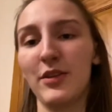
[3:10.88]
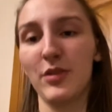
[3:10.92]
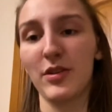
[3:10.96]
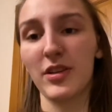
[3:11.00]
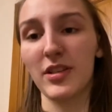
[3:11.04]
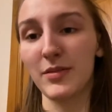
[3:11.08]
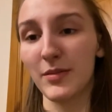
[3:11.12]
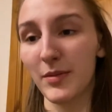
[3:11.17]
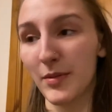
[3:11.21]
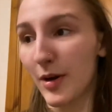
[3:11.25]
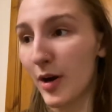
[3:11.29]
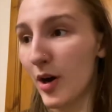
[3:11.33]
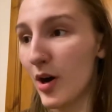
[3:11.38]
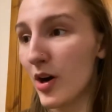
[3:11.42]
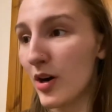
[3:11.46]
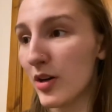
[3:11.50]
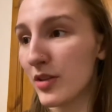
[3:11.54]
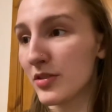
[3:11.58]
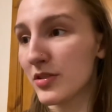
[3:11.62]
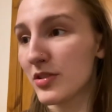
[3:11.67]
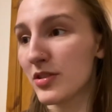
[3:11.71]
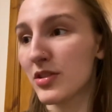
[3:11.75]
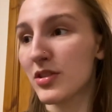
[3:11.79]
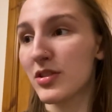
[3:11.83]
because we were
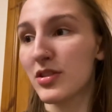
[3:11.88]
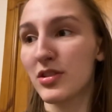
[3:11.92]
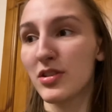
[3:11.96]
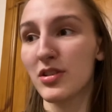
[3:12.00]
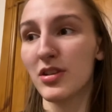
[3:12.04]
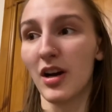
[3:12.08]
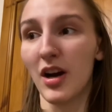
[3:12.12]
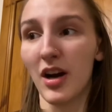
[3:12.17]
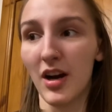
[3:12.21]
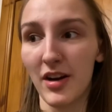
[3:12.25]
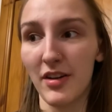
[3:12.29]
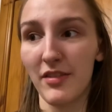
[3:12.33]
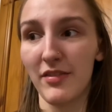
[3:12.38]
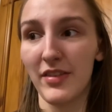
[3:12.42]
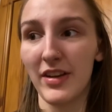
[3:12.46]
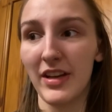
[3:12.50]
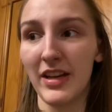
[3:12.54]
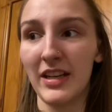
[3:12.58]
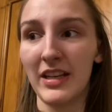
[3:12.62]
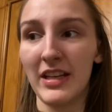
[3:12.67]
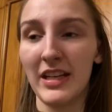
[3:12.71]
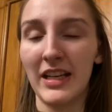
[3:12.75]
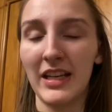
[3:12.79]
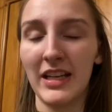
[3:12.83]
all
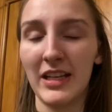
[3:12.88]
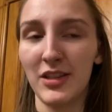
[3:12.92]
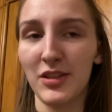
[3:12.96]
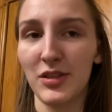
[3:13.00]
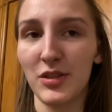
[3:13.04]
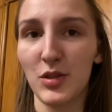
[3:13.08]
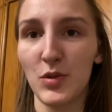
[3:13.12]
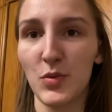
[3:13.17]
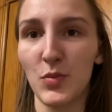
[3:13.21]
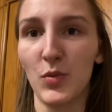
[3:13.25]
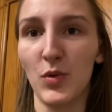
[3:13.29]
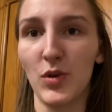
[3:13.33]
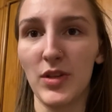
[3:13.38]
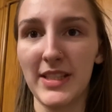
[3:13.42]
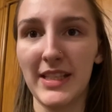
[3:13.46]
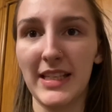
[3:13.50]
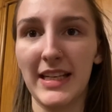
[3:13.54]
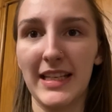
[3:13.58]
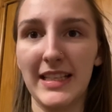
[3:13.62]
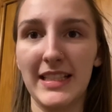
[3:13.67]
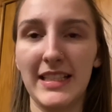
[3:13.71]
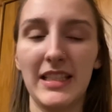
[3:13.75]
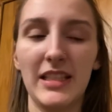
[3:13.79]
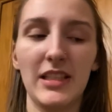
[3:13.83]
starving and it just wasn't
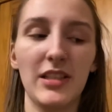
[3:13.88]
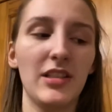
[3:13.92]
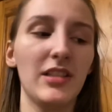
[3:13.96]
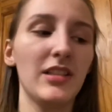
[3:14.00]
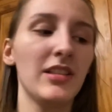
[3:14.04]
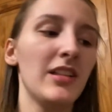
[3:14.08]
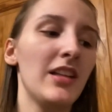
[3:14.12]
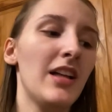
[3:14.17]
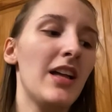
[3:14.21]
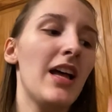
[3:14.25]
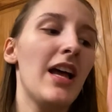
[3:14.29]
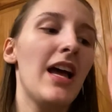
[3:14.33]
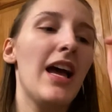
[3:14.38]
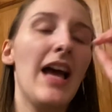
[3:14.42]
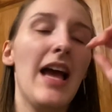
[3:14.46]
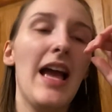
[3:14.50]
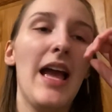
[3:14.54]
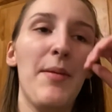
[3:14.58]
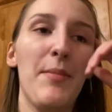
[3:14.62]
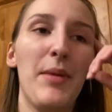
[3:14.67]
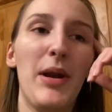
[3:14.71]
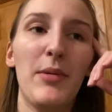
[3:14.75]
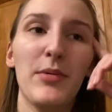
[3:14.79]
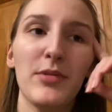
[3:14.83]
ideal.
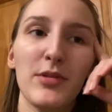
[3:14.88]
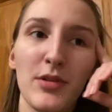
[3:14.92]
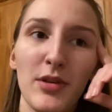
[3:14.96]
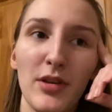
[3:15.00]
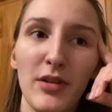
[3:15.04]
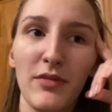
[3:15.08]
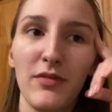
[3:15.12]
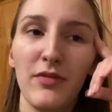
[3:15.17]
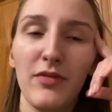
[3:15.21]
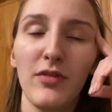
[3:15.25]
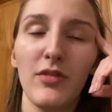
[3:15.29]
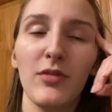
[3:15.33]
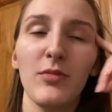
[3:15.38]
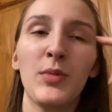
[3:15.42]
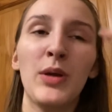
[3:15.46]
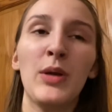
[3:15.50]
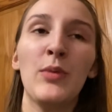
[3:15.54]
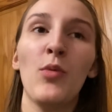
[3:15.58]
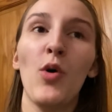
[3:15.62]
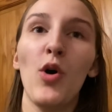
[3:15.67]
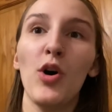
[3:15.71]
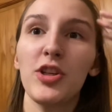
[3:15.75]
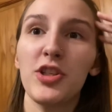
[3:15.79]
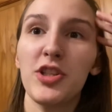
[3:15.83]
And I was gonna... we
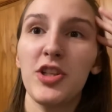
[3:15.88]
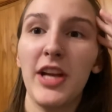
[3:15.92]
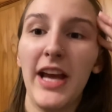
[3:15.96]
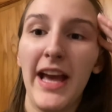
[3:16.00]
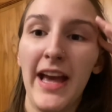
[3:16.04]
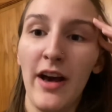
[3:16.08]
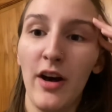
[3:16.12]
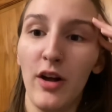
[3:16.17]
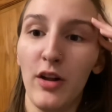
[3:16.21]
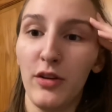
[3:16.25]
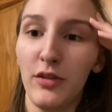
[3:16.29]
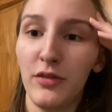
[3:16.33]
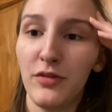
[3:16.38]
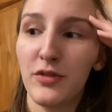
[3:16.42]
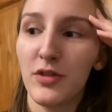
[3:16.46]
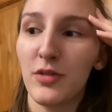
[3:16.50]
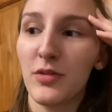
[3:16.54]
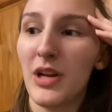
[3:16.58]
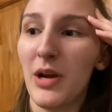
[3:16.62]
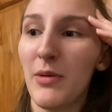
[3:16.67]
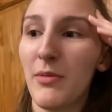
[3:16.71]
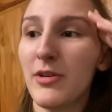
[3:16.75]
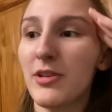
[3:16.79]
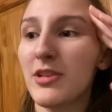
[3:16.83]
watched Elf, so
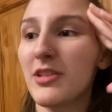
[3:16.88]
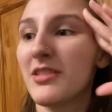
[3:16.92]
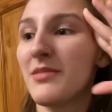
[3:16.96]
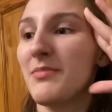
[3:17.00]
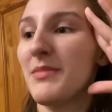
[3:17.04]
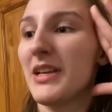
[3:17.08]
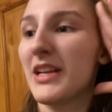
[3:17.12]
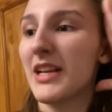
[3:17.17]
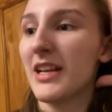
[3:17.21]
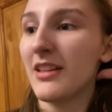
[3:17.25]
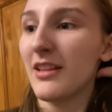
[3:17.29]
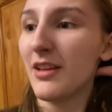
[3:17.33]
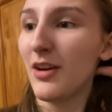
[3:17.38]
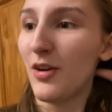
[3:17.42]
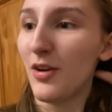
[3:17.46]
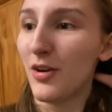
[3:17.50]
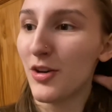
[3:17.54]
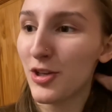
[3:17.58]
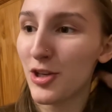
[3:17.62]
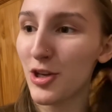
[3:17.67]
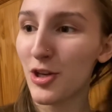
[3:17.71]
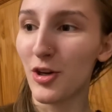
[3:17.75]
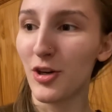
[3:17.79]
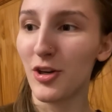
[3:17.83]
now we're just making the
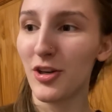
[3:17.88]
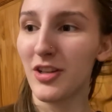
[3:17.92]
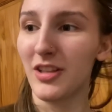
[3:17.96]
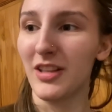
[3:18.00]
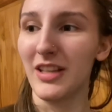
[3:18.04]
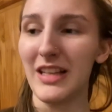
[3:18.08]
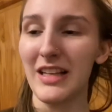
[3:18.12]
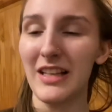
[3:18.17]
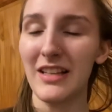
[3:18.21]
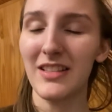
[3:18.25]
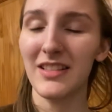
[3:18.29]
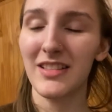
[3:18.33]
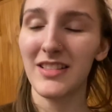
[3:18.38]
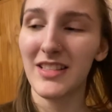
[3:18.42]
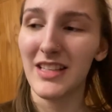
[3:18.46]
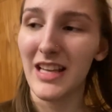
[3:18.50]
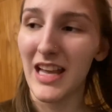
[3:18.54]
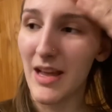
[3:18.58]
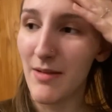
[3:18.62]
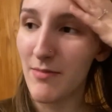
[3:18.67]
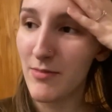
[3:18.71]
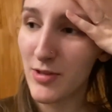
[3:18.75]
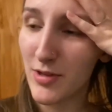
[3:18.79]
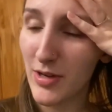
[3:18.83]
hot chocolates.
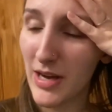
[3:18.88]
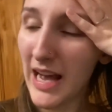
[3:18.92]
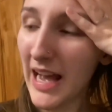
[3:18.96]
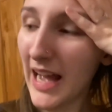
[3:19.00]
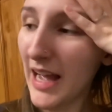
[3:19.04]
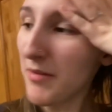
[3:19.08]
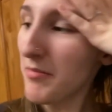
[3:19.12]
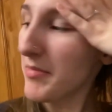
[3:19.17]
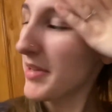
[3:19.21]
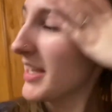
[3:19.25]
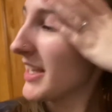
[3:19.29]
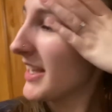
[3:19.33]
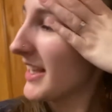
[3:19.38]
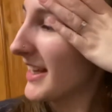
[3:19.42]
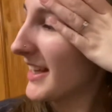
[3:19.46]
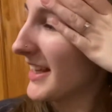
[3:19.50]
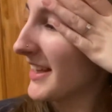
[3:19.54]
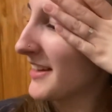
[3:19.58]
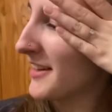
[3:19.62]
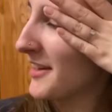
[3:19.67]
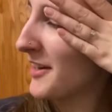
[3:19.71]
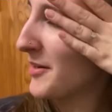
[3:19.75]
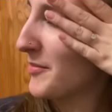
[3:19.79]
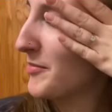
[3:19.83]
So I'm
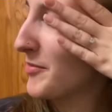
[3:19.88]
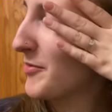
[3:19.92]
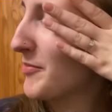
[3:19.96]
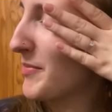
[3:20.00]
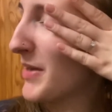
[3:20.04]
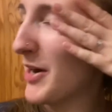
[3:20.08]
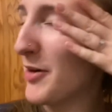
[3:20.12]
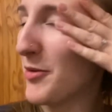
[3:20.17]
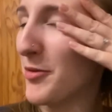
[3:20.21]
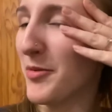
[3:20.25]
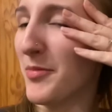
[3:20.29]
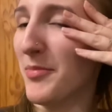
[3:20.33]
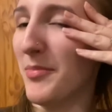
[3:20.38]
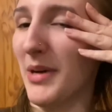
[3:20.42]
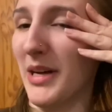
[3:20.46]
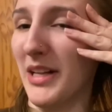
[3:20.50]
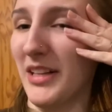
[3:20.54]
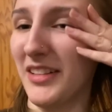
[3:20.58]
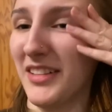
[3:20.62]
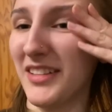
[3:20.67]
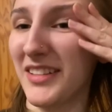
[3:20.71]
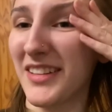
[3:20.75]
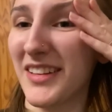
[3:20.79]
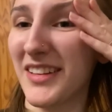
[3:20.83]
heating up my oat milk.